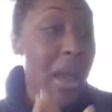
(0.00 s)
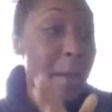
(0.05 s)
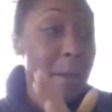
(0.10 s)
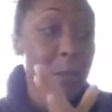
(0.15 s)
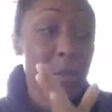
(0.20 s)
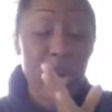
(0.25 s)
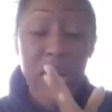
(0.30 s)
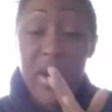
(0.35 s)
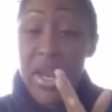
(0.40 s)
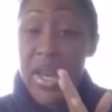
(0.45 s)

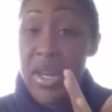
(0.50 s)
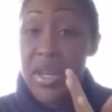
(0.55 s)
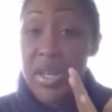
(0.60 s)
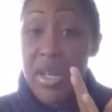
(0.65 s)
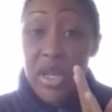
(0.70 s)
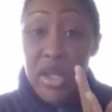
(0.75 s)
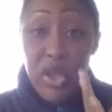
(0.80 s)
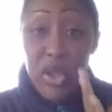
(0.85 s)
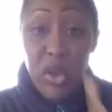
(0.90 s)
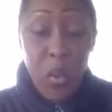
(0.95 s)
I'm praying
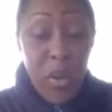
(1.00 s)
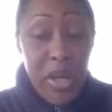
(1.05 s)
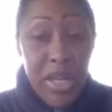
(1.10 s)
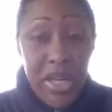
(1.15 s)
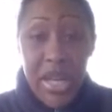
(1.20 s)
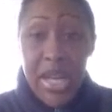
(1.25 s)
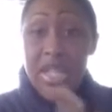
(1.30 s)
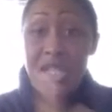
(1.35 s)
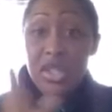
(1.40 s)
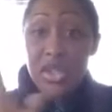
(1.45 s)
20
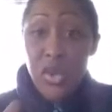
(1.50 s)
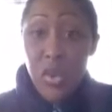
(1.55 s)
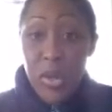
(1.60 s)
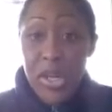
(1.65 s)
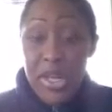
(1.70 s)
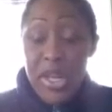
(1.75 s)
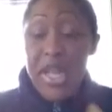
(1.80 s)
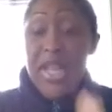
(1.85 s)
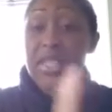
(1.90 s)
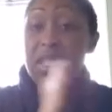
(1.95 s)
days,
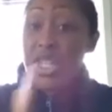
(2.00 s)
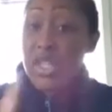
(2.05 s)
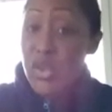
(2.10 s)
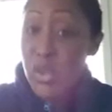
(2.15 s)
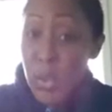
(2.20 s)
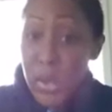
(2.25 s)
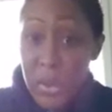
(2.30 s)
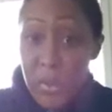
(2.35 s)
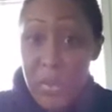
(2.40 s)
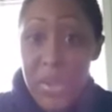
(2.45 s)
20 days, and
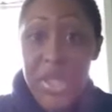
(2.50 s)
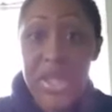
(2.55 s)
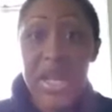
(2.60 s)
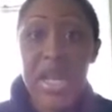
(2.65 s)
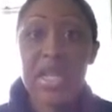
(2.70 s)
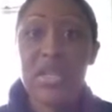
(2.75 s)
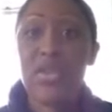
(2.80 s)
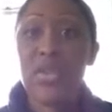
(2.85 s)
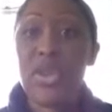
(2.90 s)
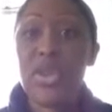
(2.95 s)
21
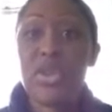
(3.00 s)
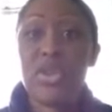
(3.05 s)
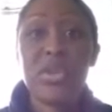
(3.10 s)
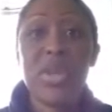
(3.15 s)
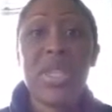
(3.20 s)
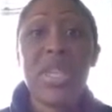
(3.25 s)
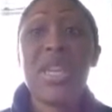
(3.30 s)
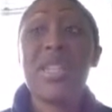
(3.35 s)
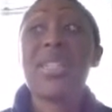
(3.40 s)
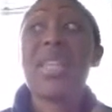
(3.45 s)
days for those
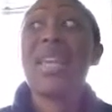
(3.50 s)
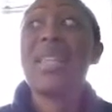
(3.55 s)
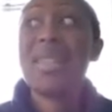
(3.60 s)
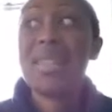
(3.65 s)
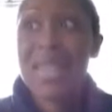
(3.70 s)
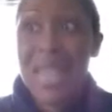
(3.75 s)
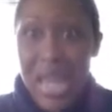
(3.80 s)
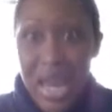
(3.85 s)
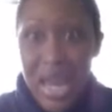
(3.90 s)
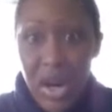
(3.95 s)
three things,
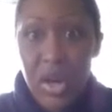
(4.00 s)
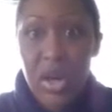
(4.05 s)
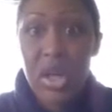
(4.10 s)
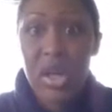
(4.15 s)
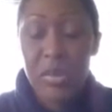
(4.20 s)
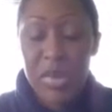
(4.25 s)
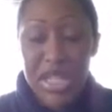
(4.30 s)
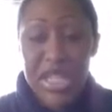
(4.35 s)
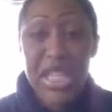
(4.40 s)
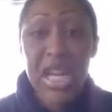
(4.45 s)
and they are going
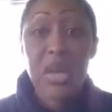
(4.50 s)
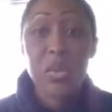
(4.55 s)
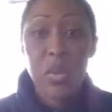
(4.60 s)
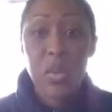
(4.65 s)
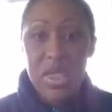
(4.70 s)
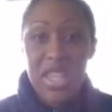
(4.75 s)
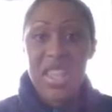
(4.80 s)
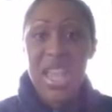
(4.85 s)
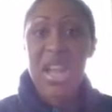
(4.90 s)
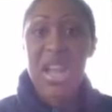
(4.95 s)
to be done
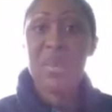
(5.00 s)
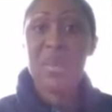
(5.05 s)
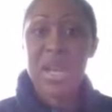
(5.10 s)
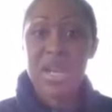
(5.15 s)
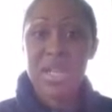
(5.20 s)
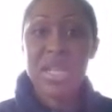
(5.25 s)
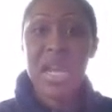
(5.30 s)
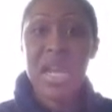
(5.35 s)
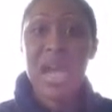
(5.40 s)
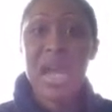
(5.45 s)
within that
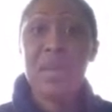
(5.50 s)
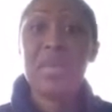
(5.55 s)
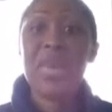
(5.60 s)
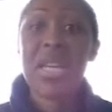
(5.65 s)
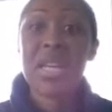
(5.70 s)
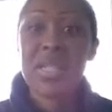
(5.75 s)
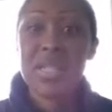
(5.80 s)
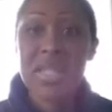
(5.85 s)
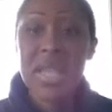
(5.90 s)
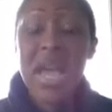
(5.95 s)
amount of time
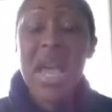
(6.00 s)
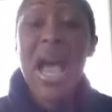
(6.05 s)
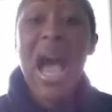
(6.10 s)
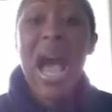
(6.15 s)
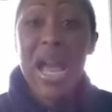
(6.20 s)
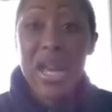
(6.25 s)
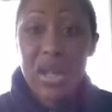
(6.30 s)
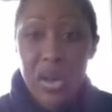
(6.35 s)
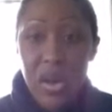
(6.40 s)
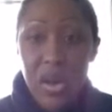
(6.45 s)
because
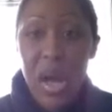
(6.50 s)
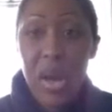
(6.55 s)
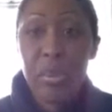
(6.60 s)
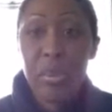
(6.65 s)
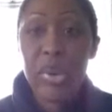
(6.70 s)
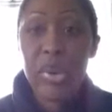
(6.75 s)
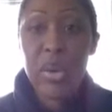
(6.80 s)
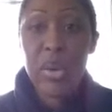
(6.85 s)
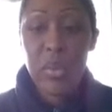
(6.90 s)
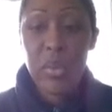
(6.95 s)
I know how
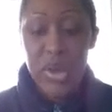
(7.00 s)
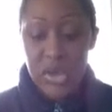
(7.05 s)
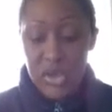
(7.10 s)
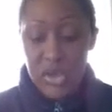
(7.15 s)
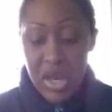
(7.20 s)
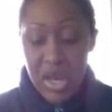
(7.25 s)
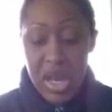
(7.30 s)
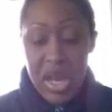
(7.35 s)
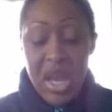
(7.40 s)
prayer works.